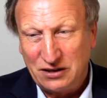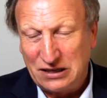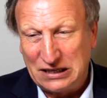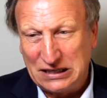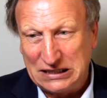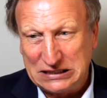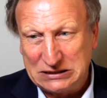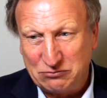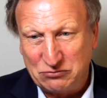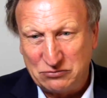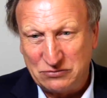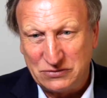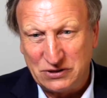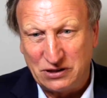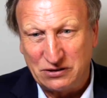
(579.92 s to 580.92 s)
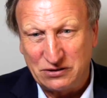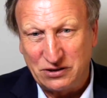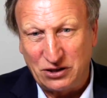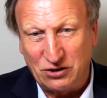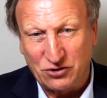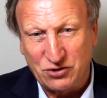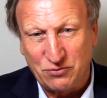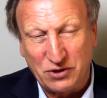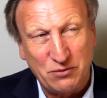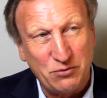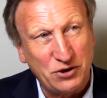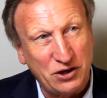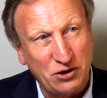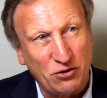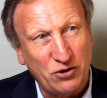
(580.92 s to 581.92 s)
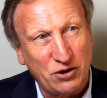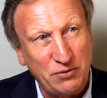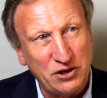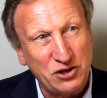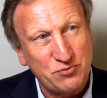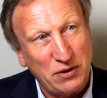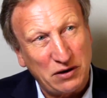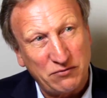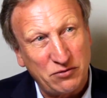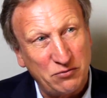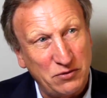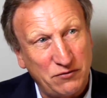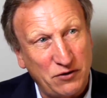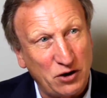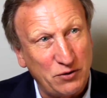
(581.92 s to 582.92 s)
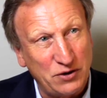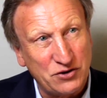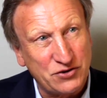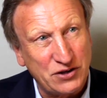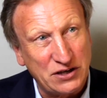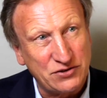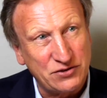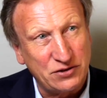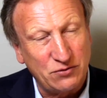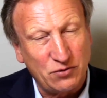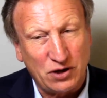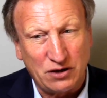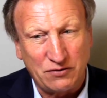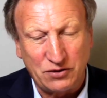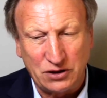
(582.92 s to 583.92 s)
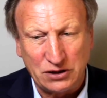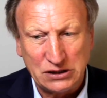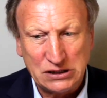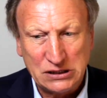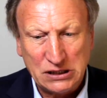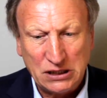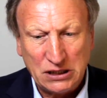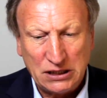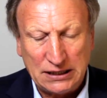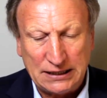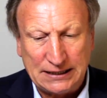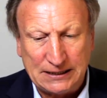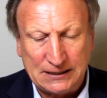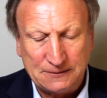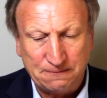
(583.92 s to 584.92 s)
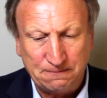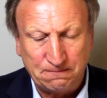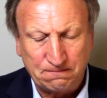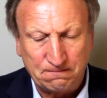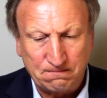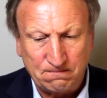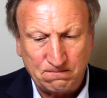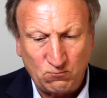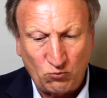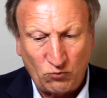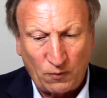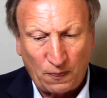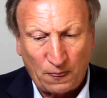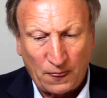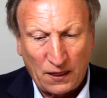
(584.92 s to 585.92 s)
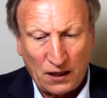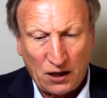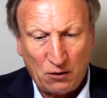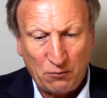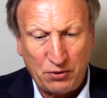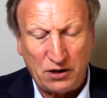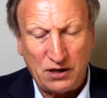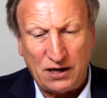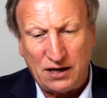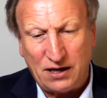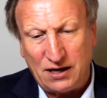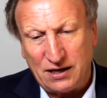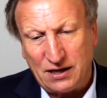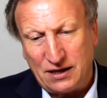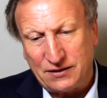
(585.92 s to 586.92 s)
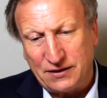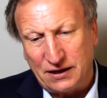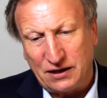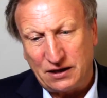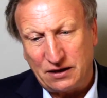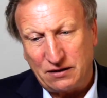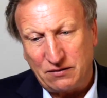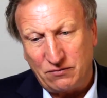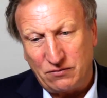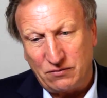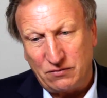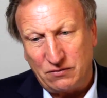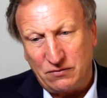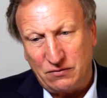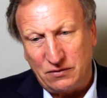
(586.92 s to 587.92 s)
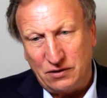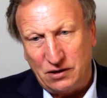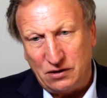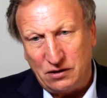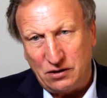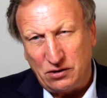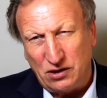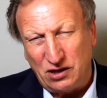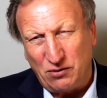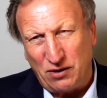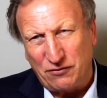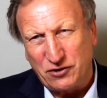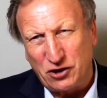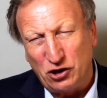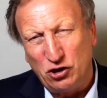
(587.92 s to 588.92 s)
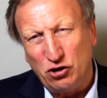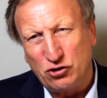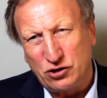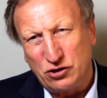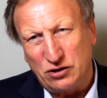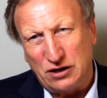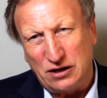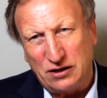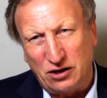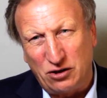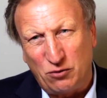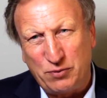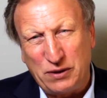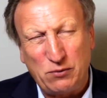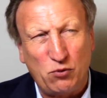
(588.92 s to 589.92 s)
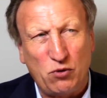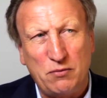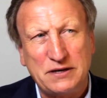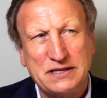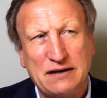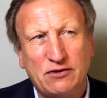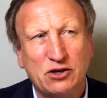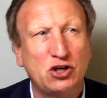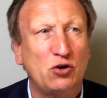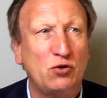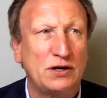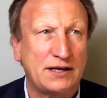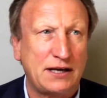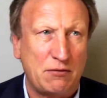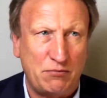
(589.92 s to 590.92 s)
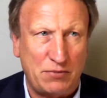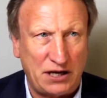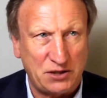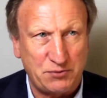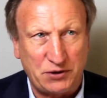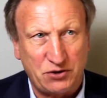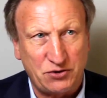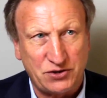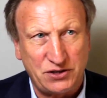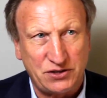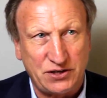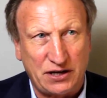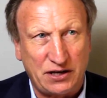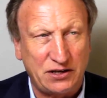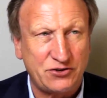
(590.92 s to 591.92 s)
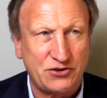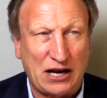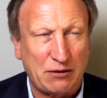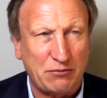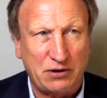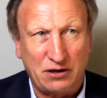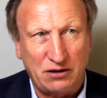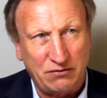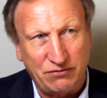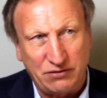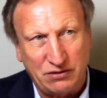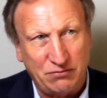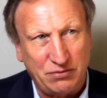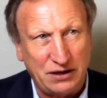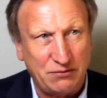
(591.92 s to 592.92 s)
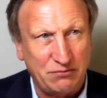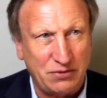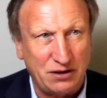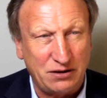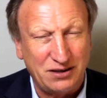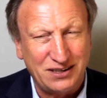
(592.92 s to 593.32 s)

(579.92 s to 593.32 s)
That, some of the money had already been spent from the following season, what have you. But I think you have to look at it. People want me to have a go at Ken Bates because he said he'd sack me if he'd have been.